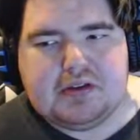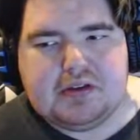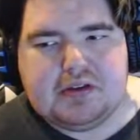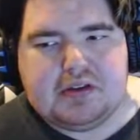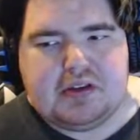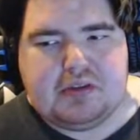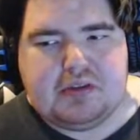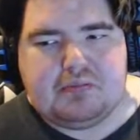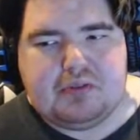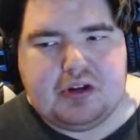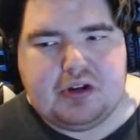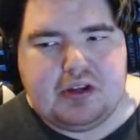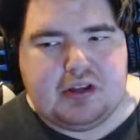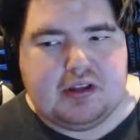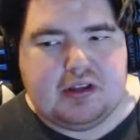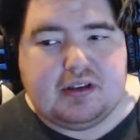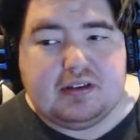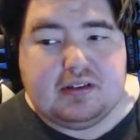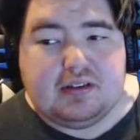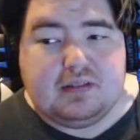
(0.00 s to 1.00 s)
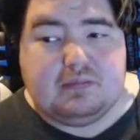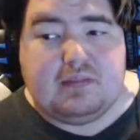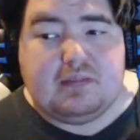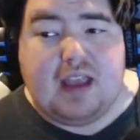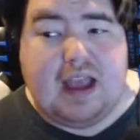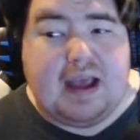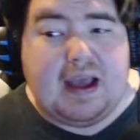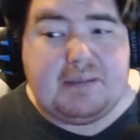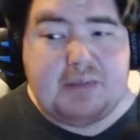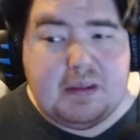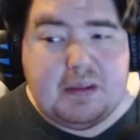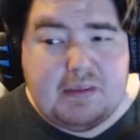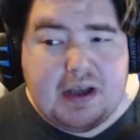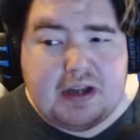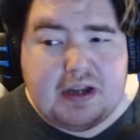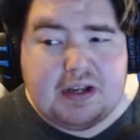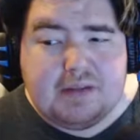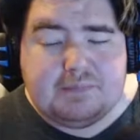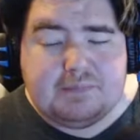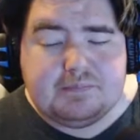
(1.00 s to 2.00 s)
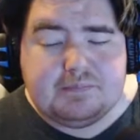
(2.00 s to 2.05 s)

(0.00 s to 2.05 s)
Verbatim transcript: I'm pretty happy about it.